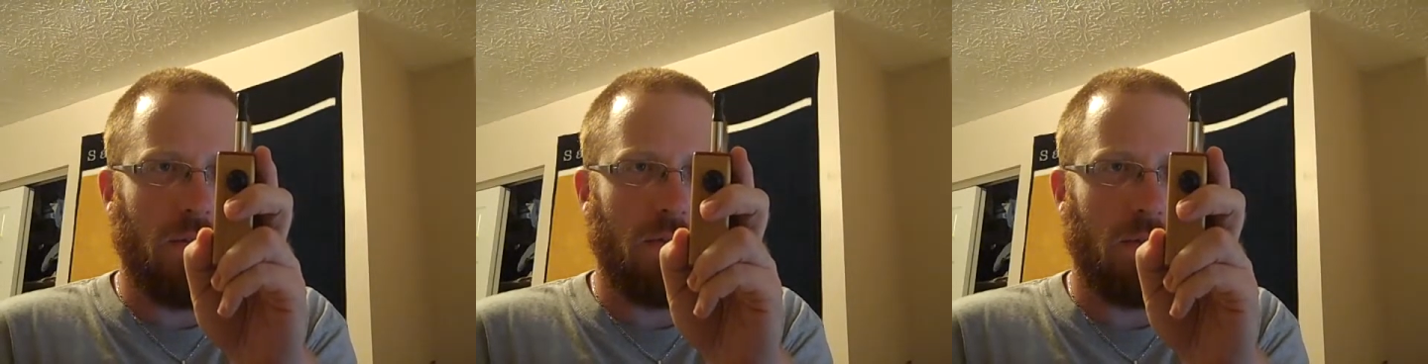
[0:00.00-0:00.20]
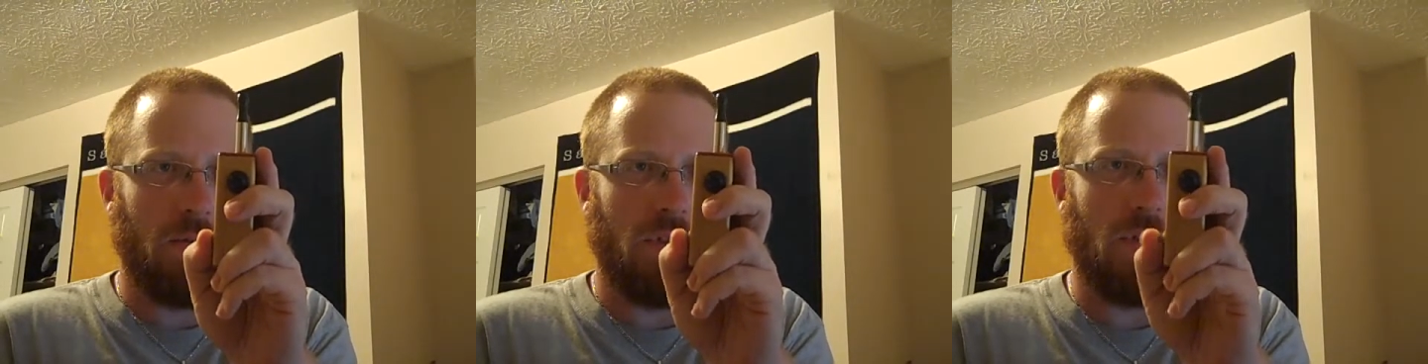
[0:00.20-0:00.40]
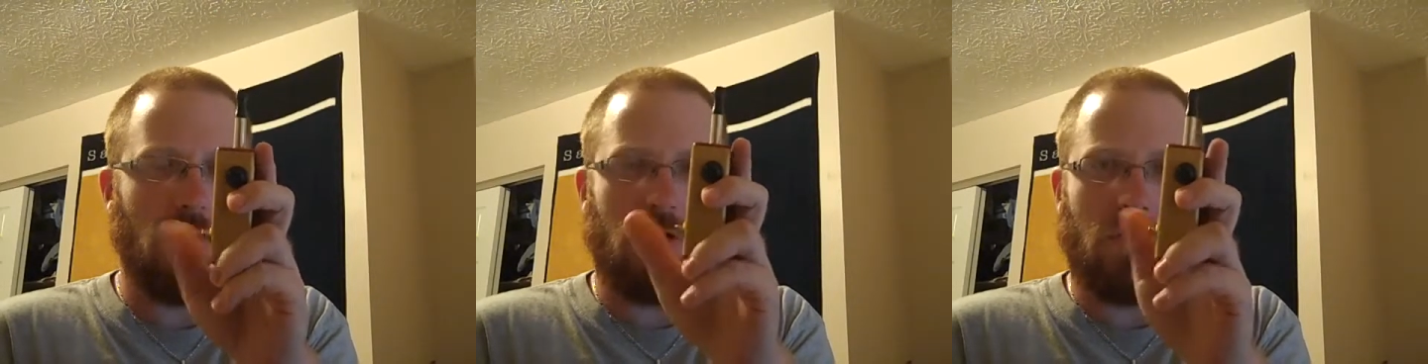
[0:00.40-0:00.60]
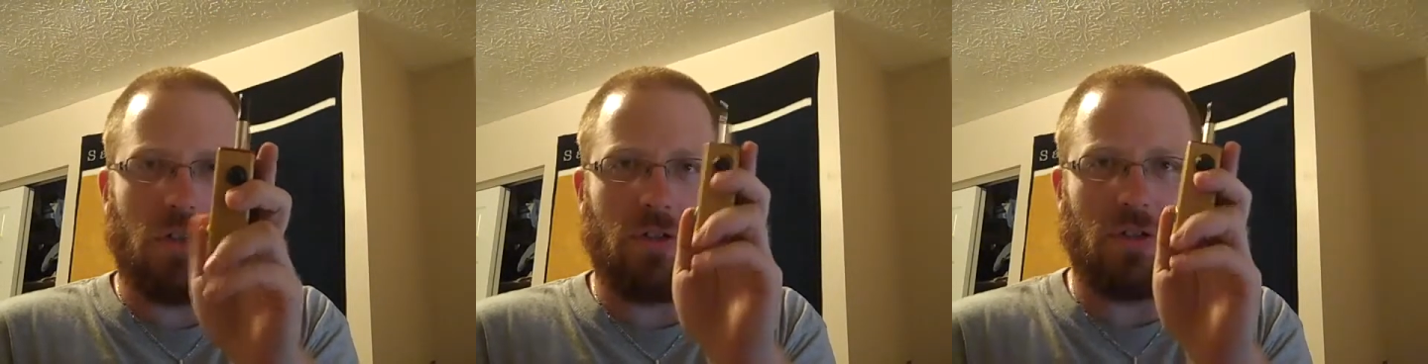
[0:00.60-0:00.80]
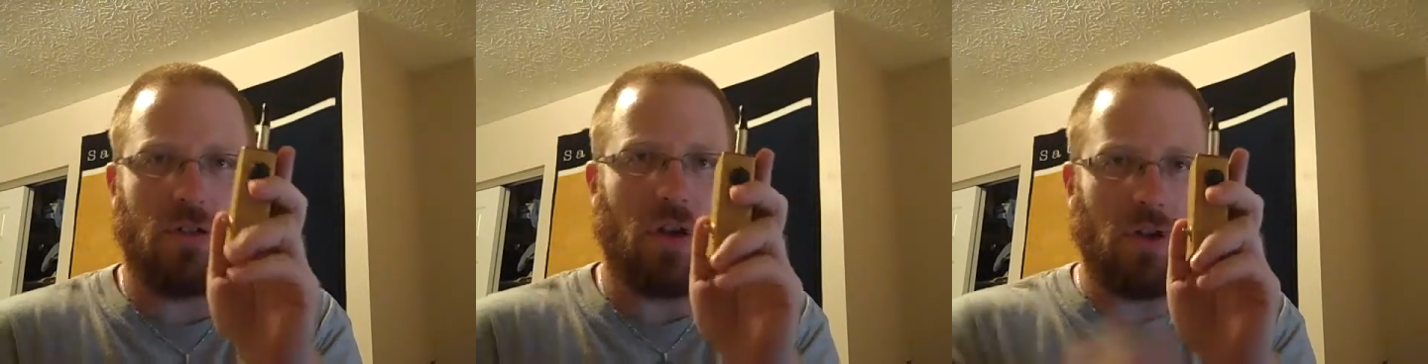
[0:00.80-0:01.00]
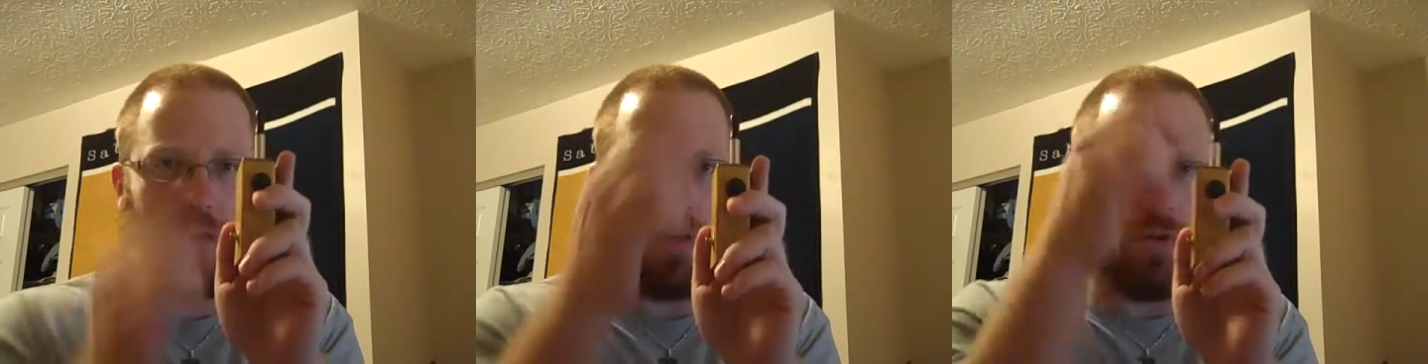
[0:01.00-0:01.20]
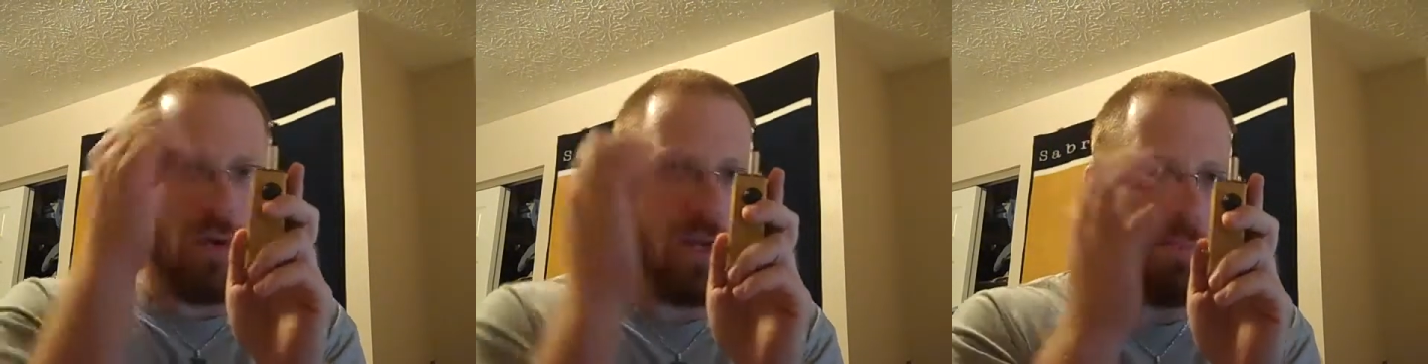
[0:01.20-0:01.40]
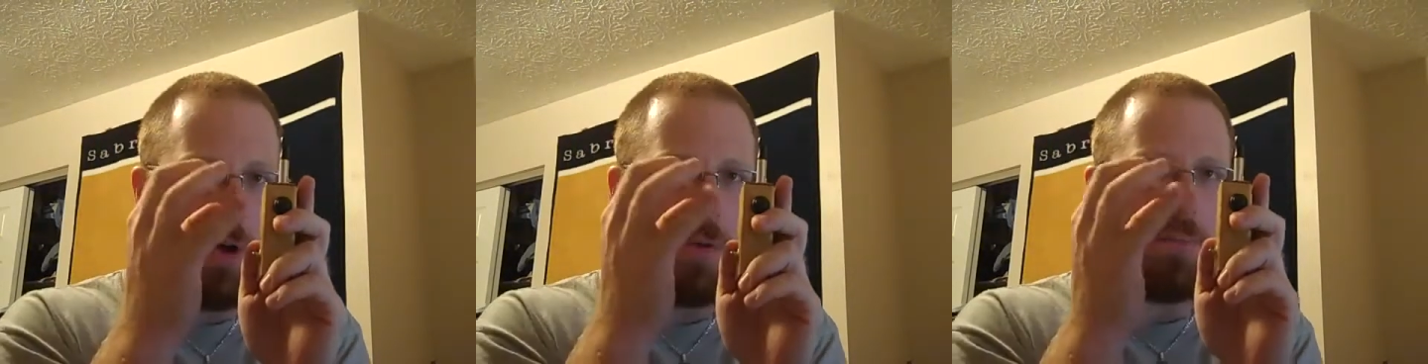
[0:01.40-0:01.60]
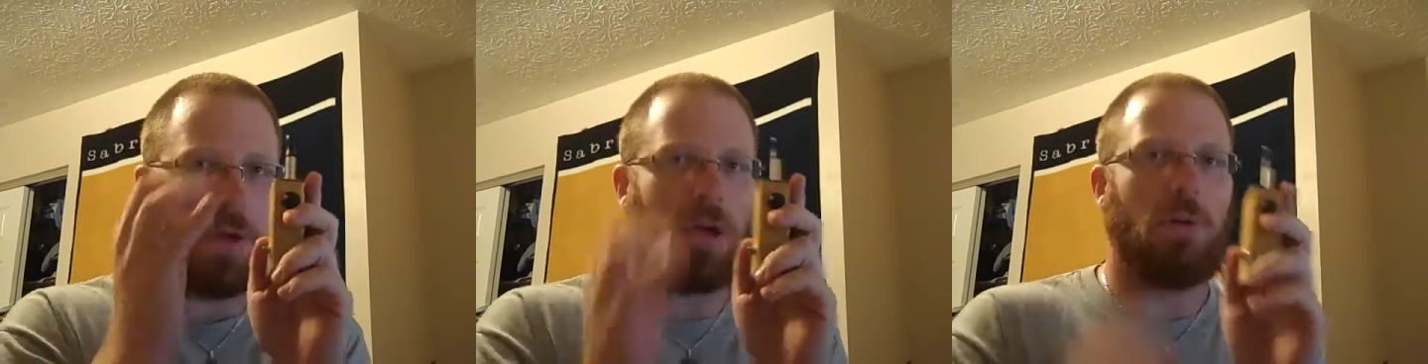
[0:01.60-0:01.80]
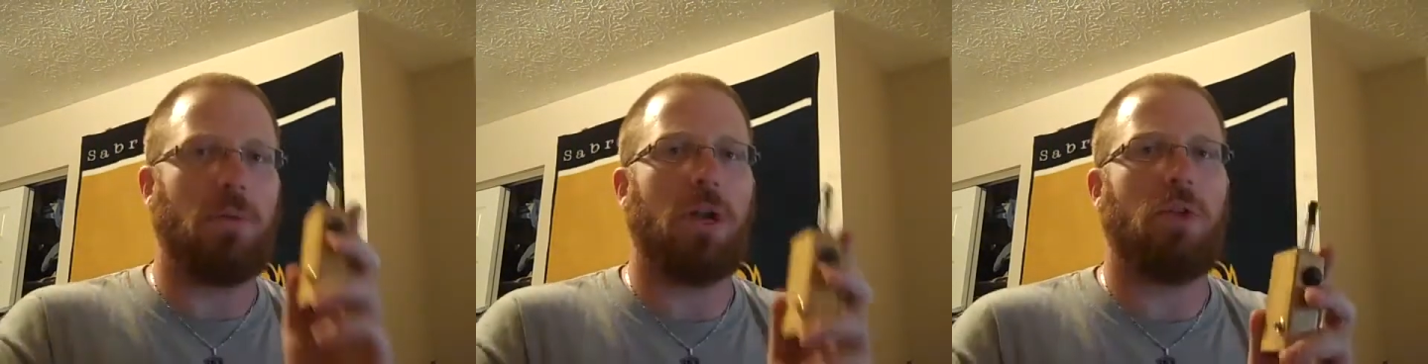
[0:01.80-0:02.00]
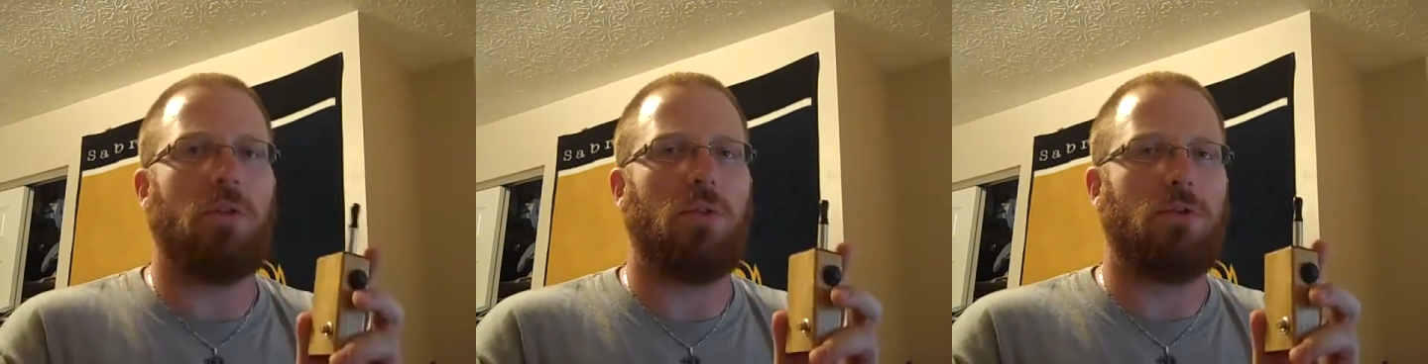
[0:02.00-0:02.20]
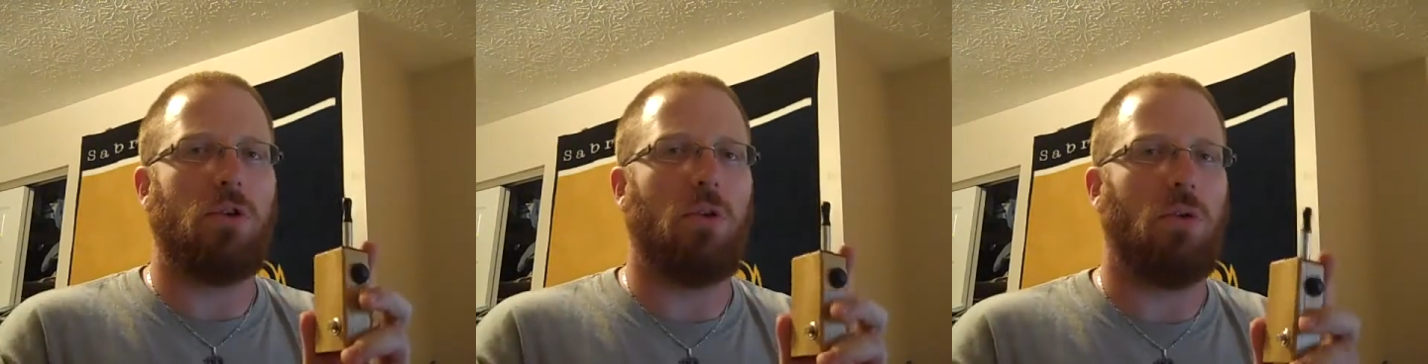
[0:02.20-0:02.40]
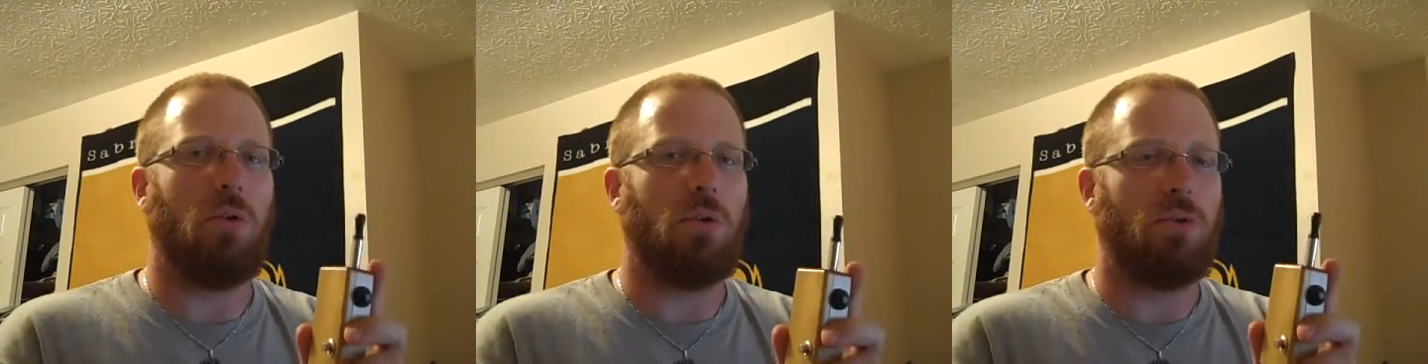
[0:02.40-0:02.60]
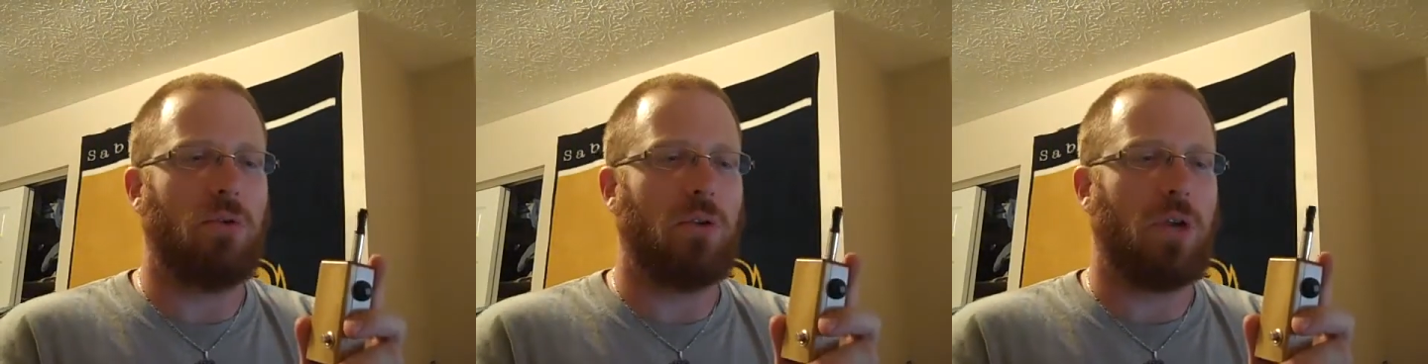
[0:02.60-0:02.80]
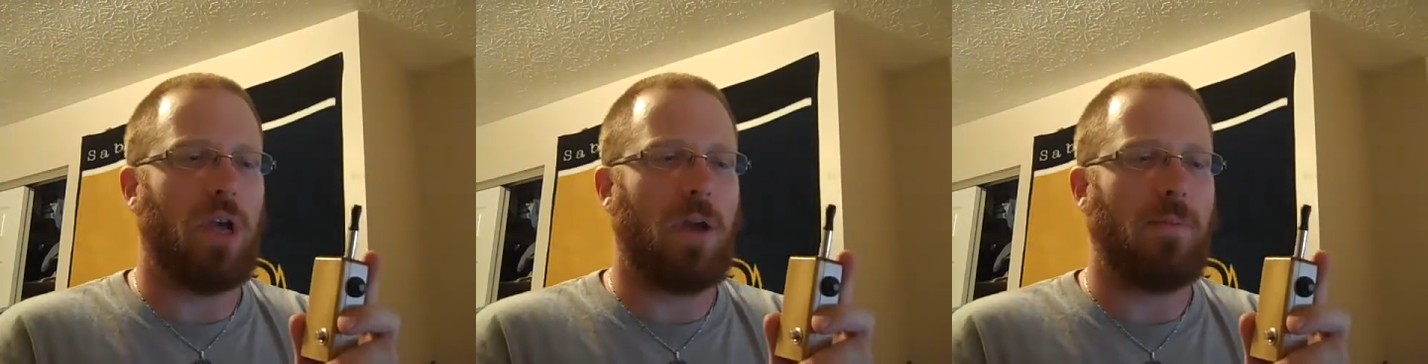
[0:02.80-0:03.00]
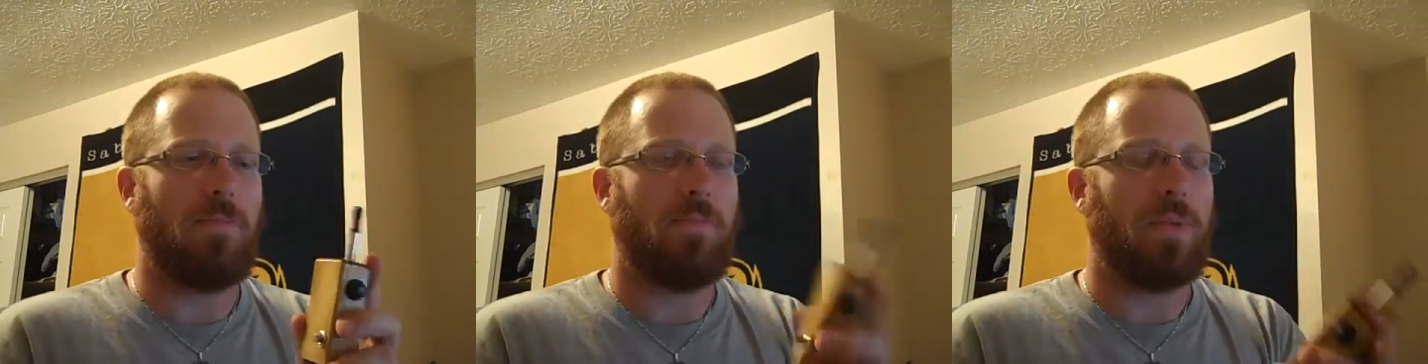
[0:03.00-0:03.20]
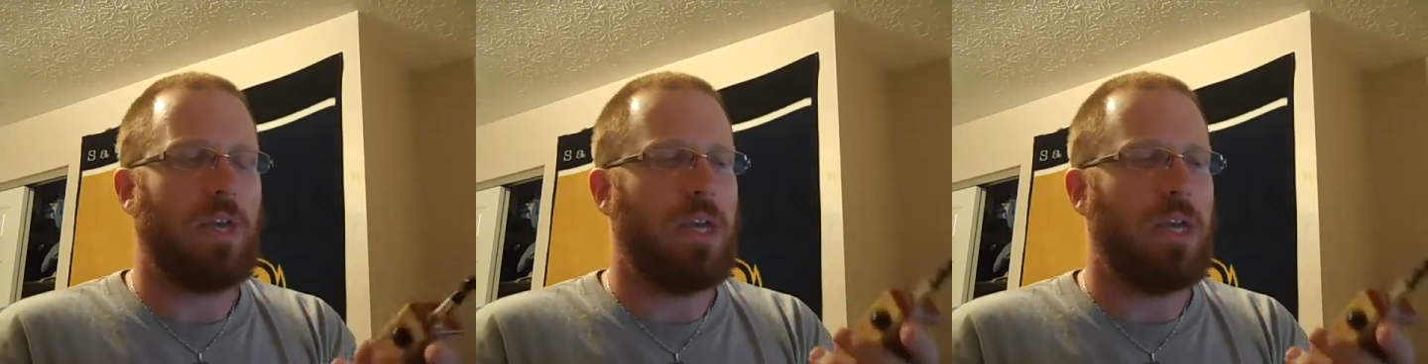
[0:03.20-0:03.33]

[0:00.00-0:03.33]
some juice just start to creep up and come out of those holes, okay?